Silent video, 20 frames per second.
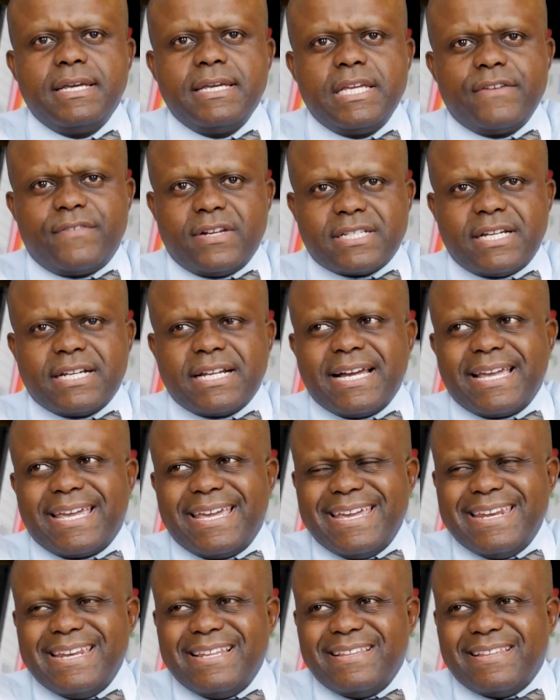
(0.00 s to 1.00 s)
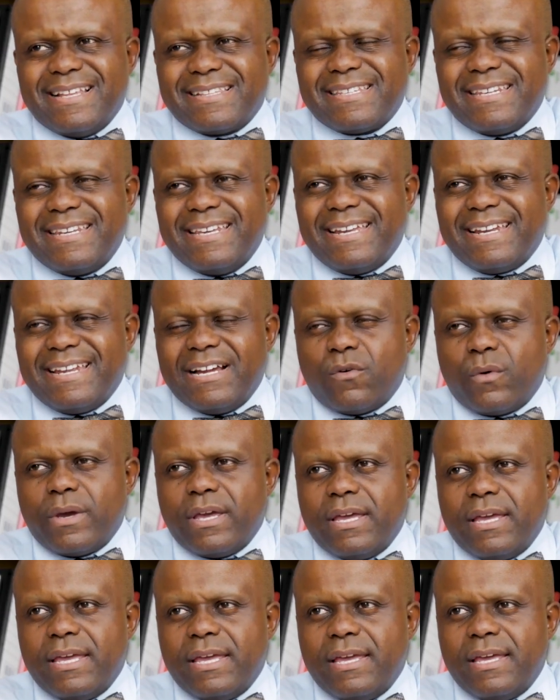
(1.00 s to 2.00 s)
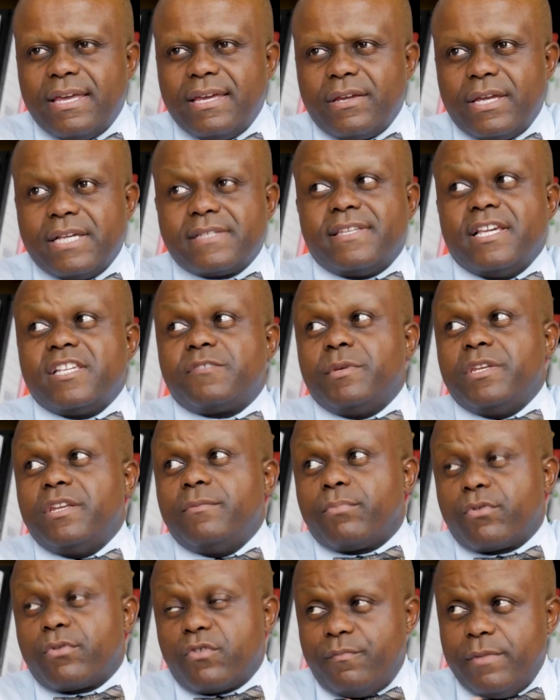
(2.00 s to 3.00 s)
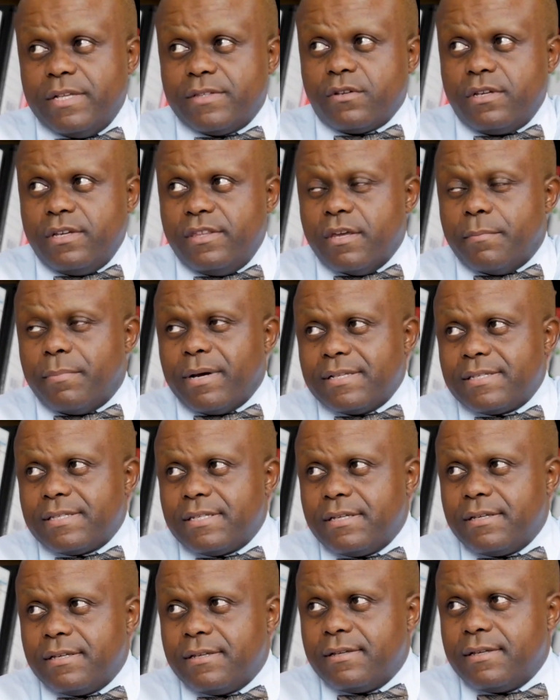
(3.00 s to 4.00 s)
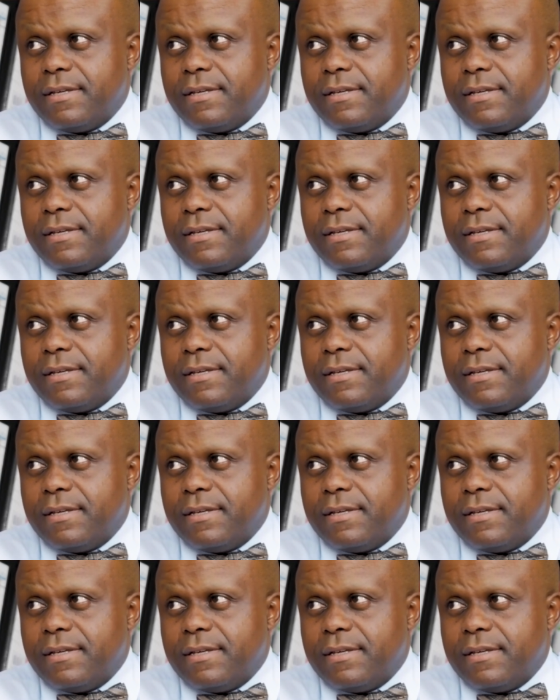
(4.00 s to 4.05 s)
Infrastructure, again, that's an area where, yes, there's been improvements in the past.